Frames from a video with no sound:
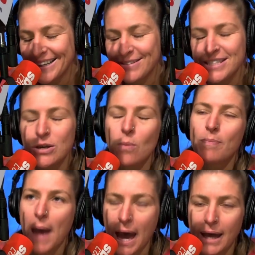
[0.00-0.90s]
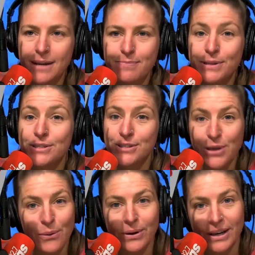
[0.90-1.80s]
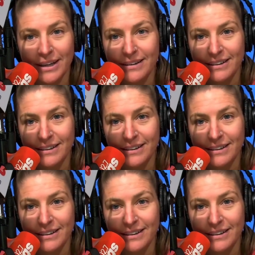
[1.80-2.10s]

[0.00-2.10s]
It was so bad, but so good. It